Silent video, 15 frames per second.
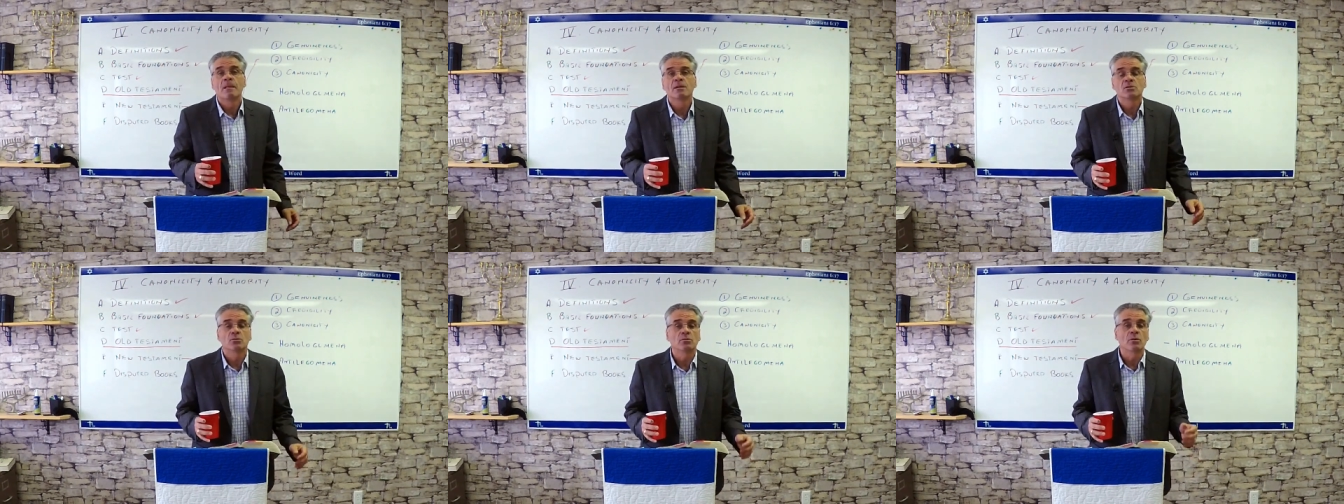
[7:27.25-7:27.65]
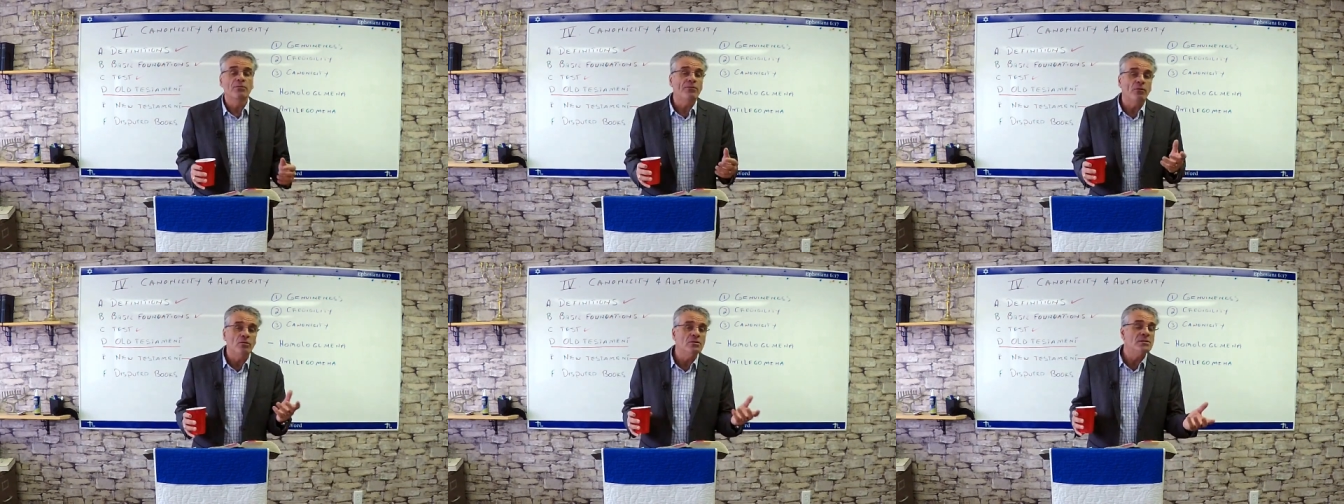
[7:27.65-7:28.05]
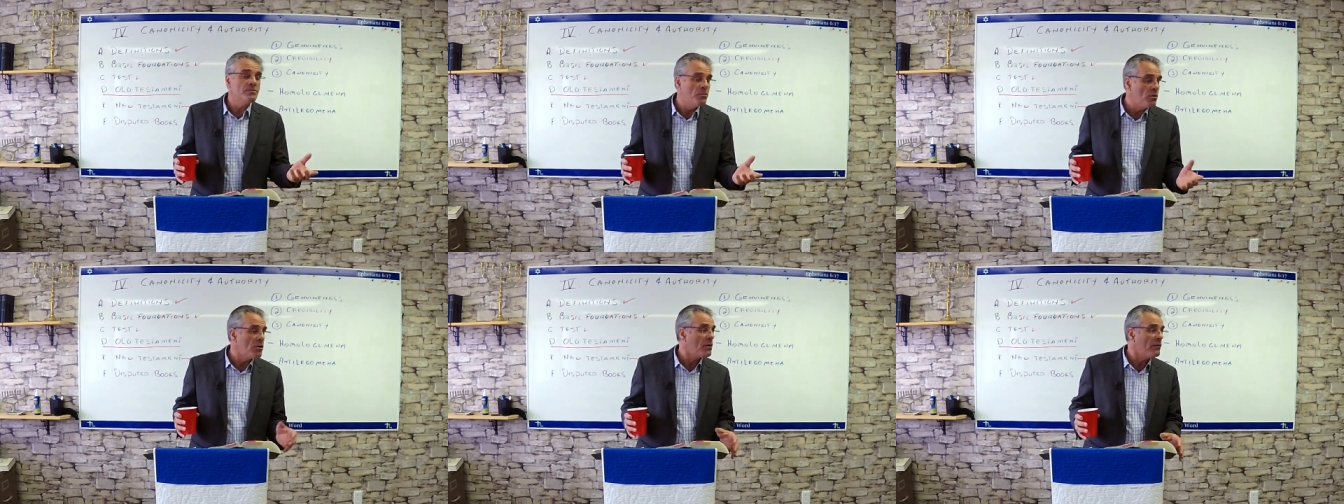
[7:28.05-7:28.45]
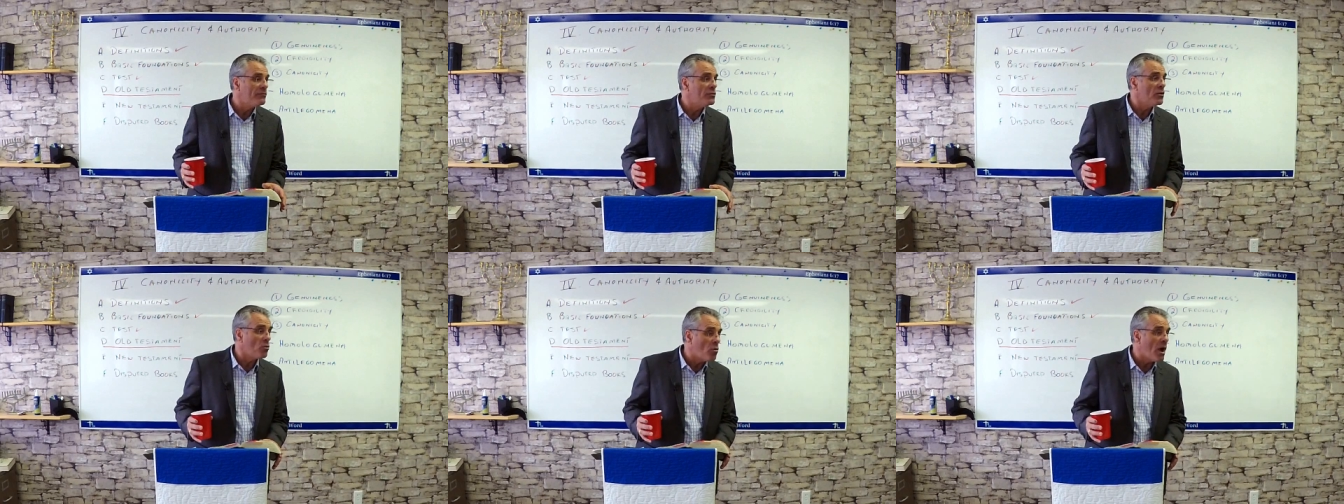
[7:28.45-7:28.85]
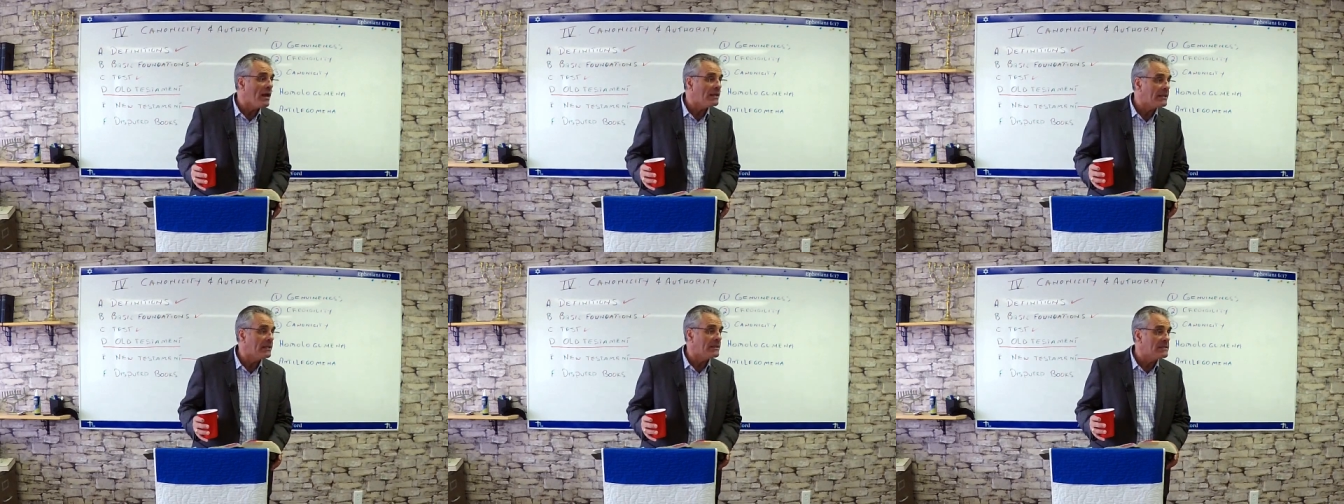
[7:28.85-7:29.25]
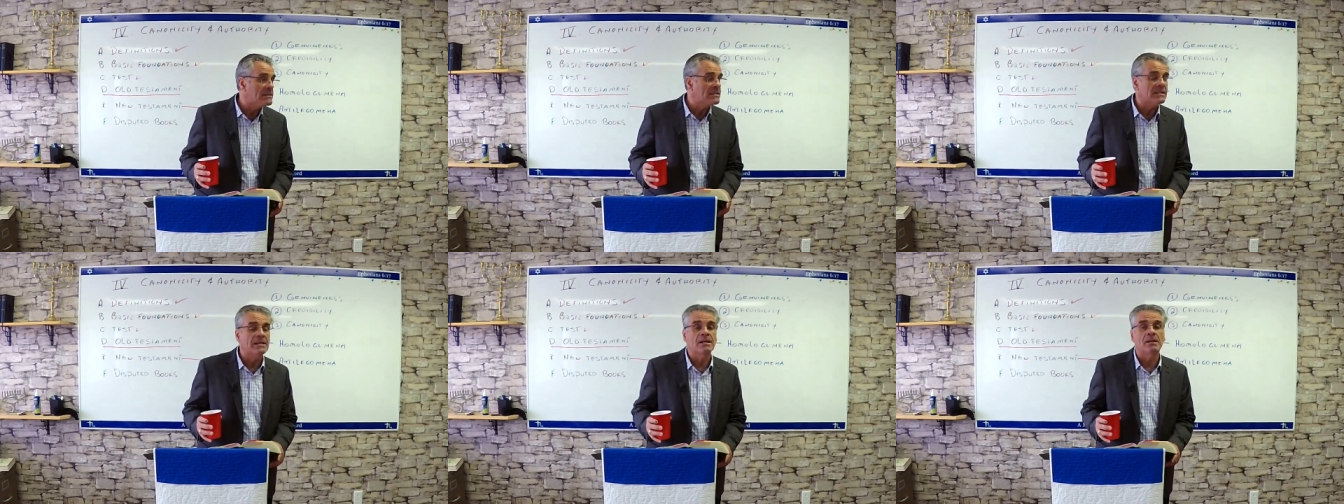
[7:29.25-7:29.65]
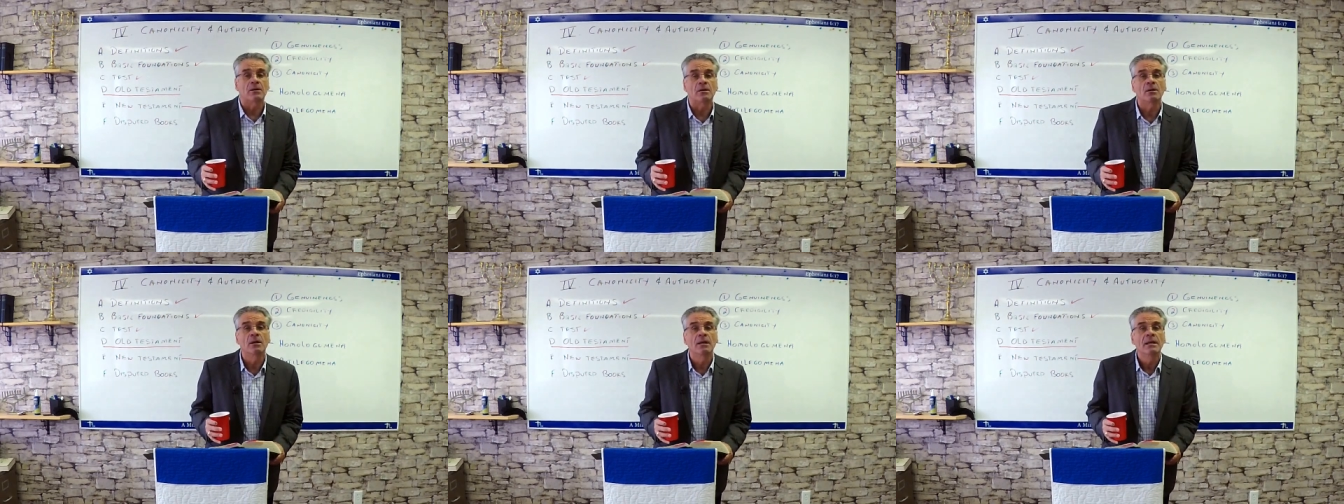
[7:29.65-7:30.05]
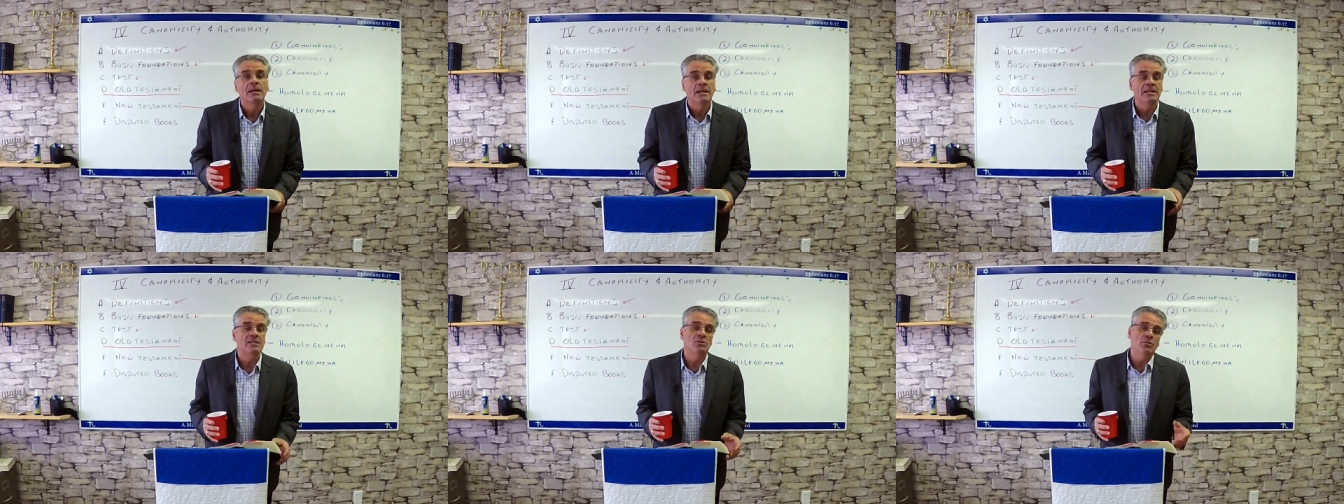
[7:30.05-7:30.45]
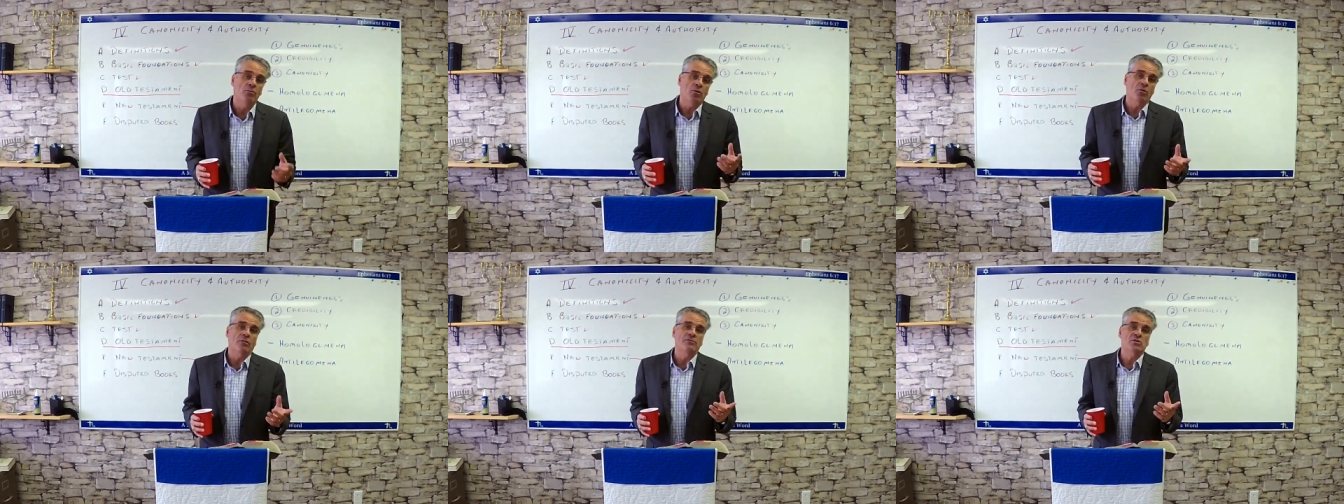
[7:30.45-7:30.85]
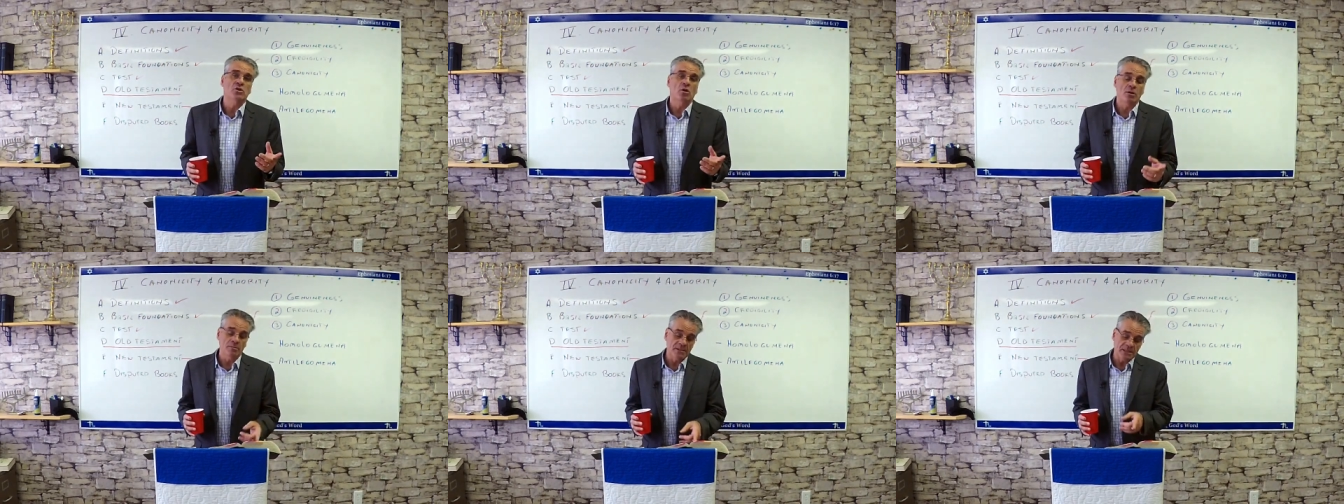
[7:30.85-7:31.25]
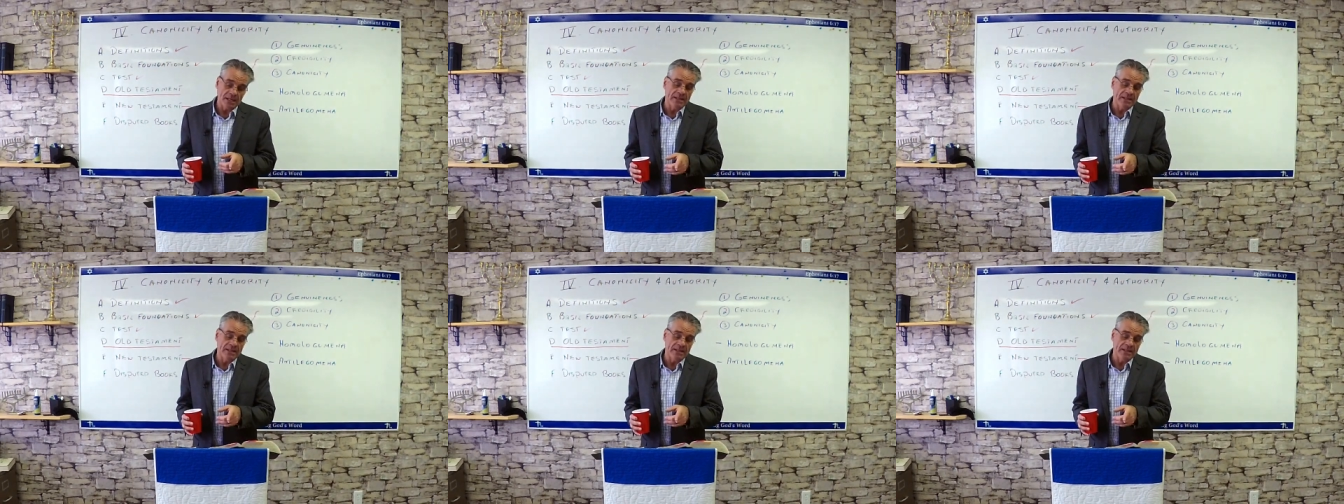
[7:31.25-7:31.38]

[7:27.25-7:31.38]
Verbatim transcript: So the first book of the writings here is the book of Psalms,